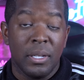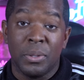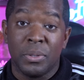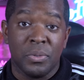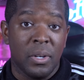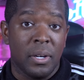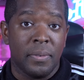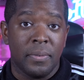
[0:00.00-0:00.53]
it
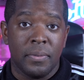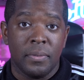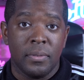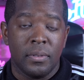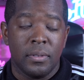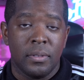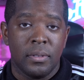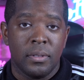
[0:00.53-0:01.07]
was rough.
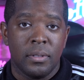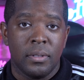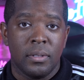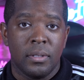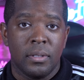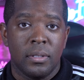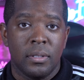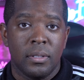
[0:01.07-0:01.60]

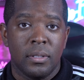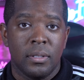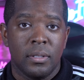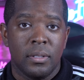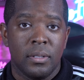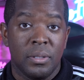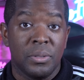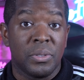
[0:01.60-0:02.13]

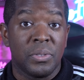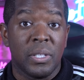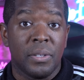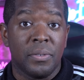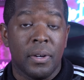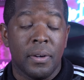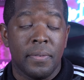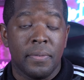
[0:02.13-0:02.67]
It was
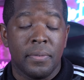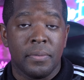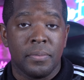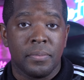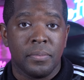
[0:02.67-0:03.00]
really rough.